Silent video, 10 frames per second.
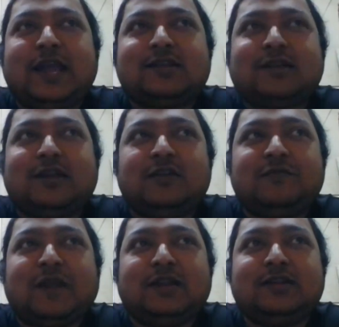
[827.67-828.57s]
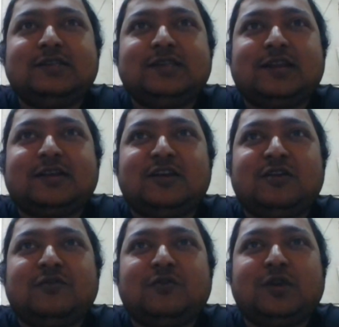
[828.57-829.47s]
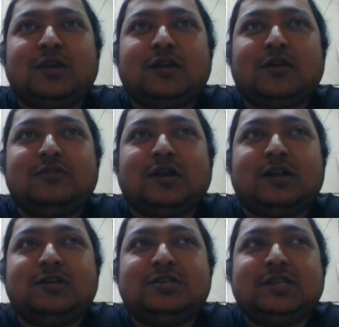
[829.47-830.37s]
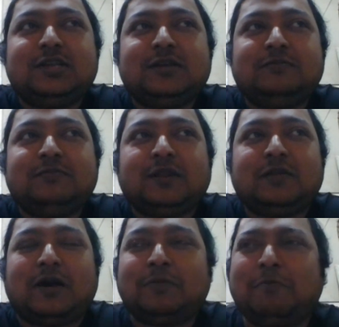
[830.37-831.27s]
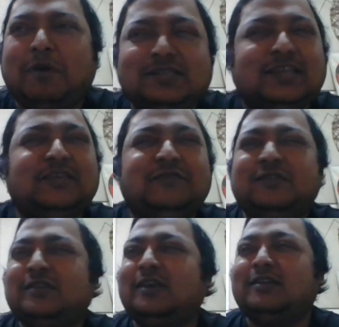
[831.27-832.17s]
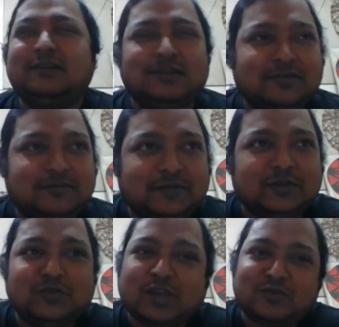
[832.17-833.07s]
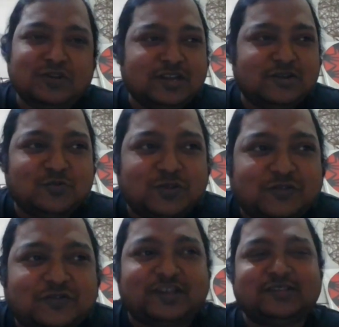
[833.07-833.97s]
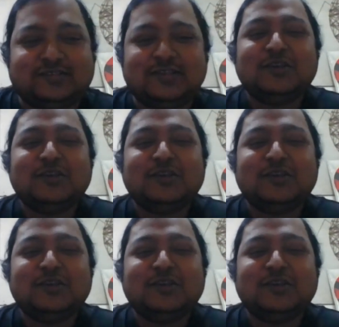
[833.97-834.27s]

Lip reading: that kind of madness, that kind of going around the country and busking for theater, you can only do with friends.